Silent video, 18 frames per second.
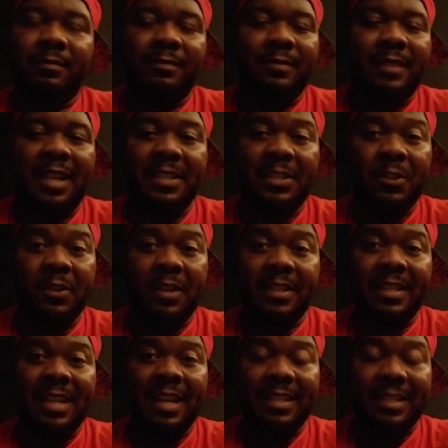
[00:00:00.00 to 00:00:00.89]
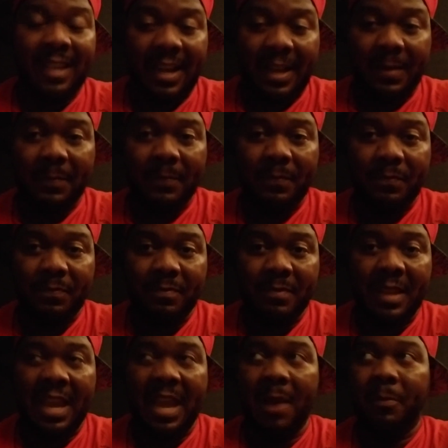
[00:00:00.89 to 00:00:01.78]
it's going to take time.
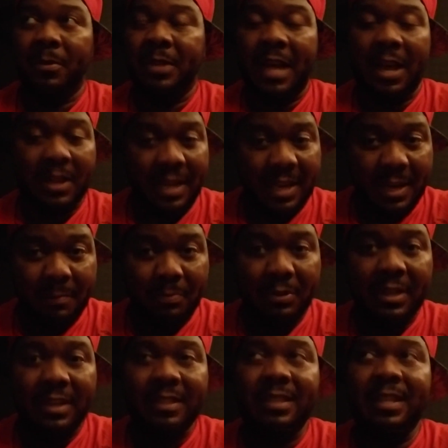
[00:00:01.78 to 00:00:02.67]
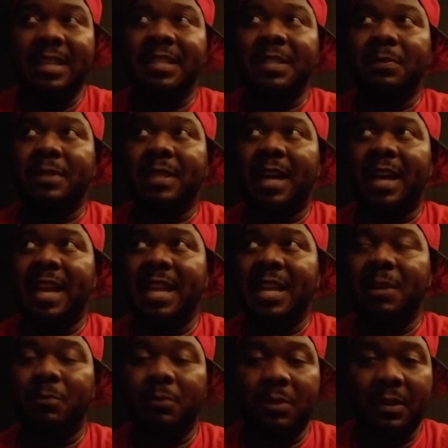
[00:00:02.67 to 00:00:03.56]
And without any preseason, without
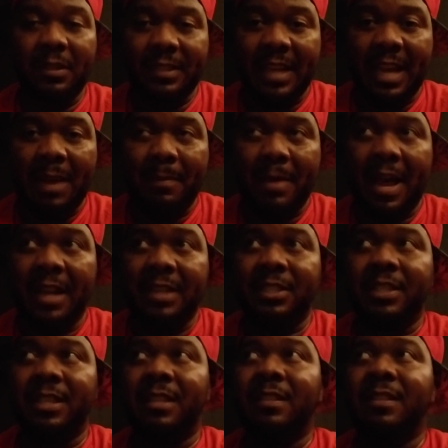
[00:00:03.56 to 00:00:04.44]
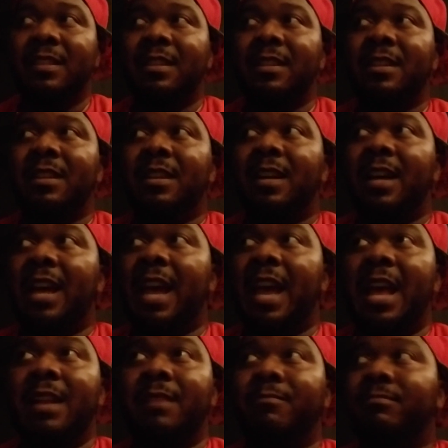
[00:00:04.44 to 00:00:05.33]
any real-time action,
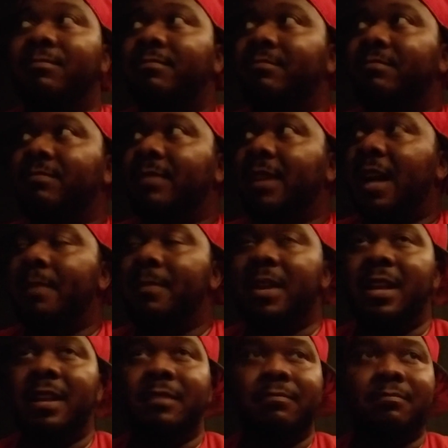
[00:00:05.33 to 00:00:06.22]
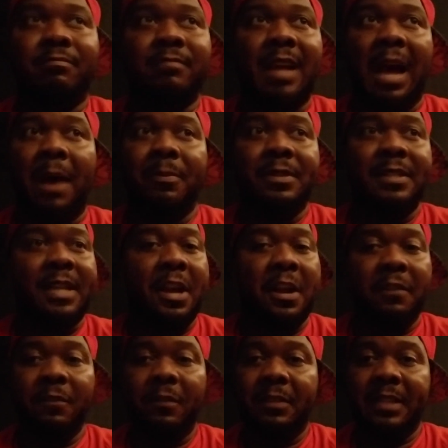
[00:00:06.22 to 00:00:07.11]
and, I mean, I was
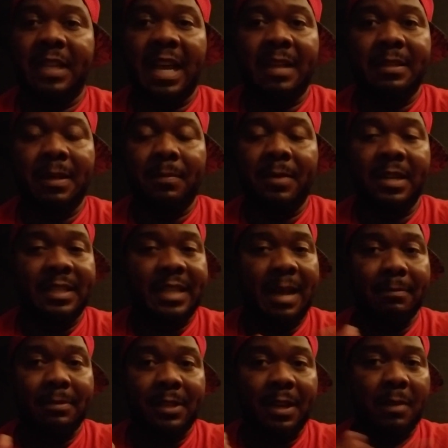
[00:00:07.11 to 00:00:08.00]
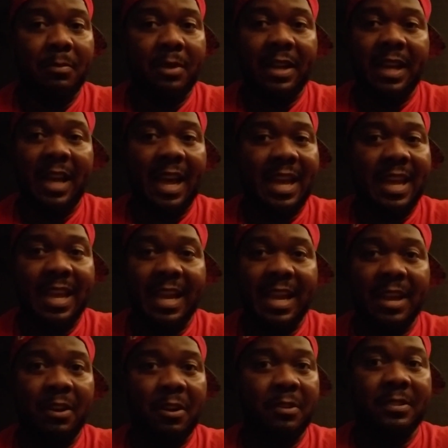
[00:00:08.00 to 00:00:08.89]
scared a few times how many times Tom Brady got
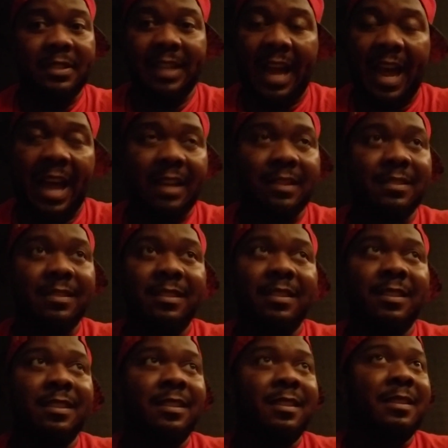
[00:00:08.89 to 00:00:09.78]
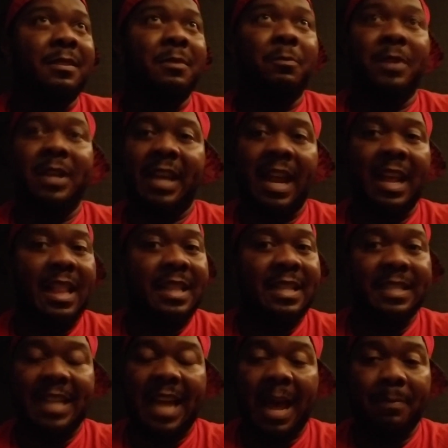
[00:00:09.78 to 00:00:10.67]
hit or sacked. We can't let
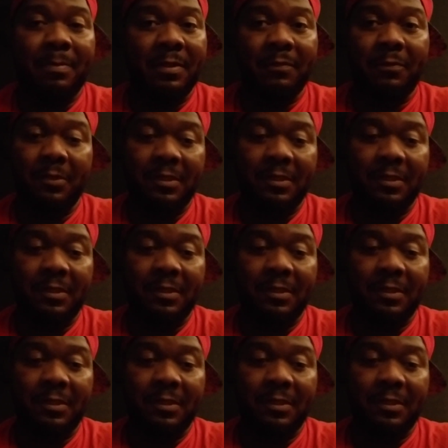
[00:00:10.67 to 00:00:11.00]
this happen for